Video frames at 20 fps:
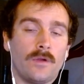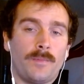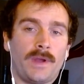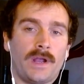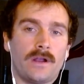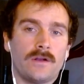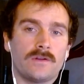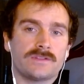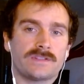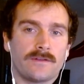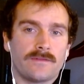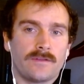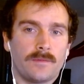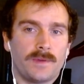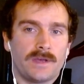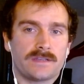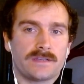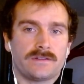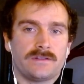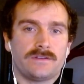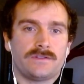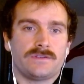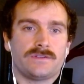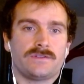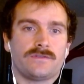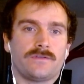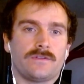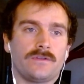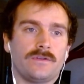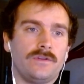parents have the best
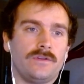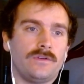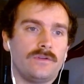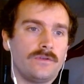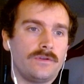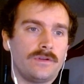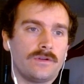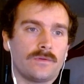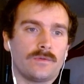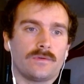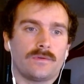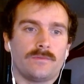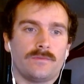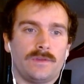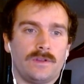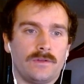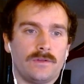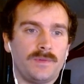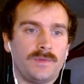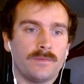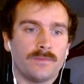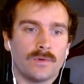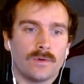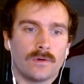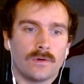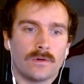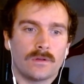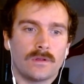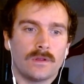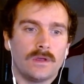interest for you,
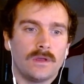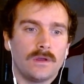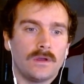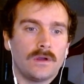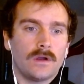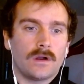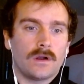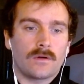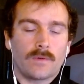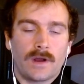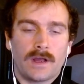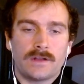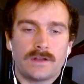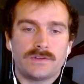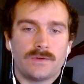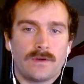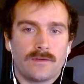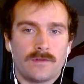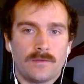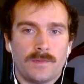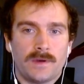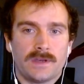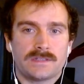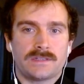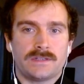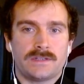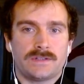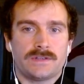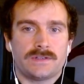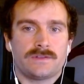people around you have the
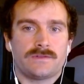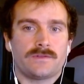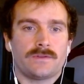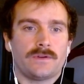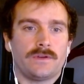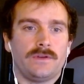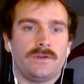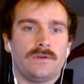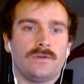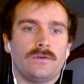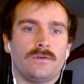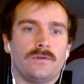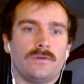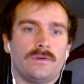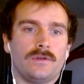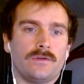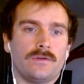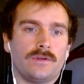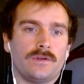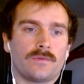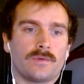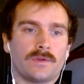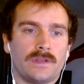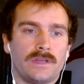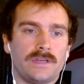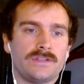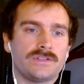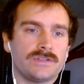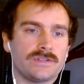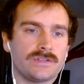best interest for you, your
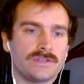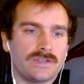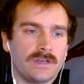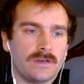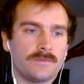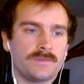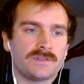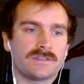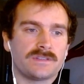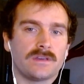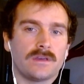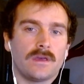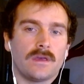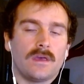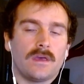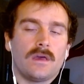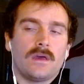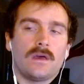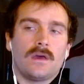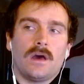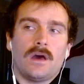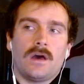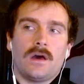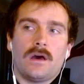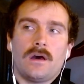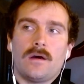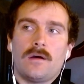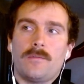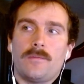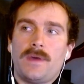relationships,
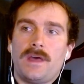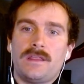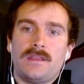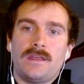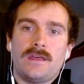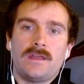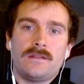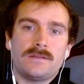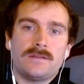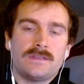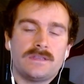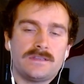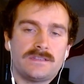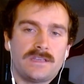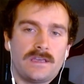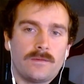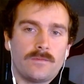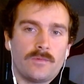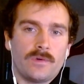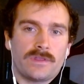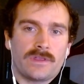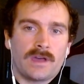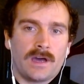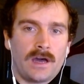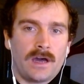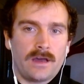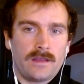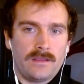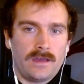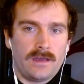and then the same with
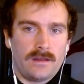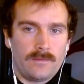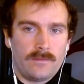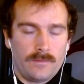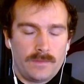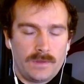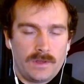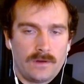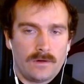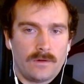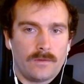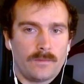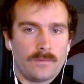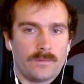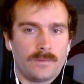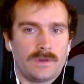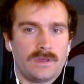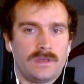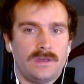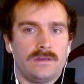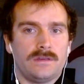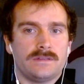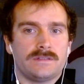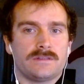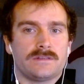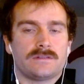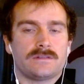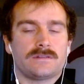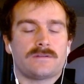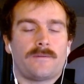God, that
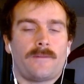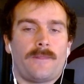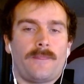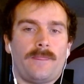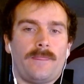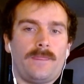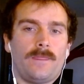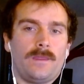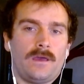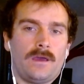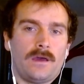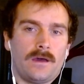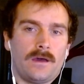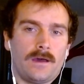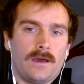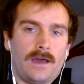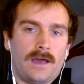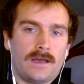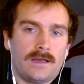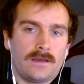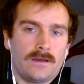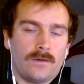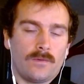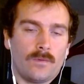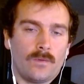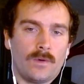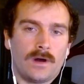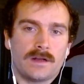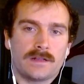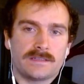he's
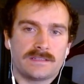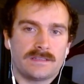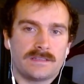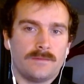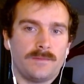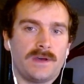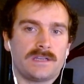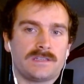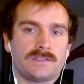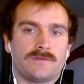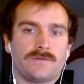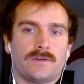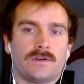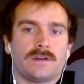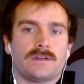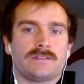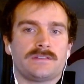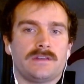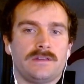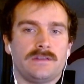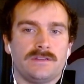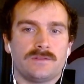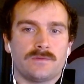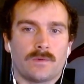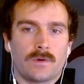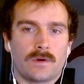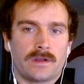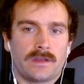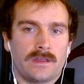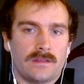wants the best for us, that he's
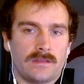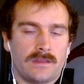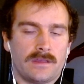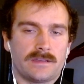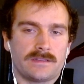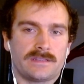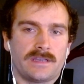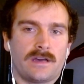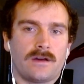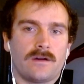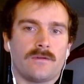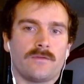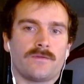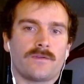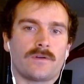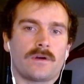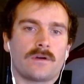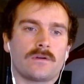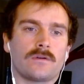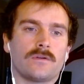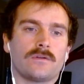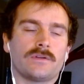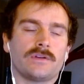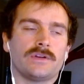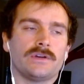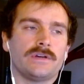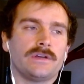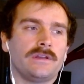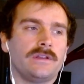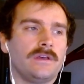working things out for our own
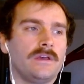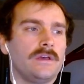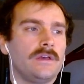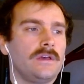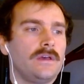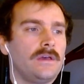good.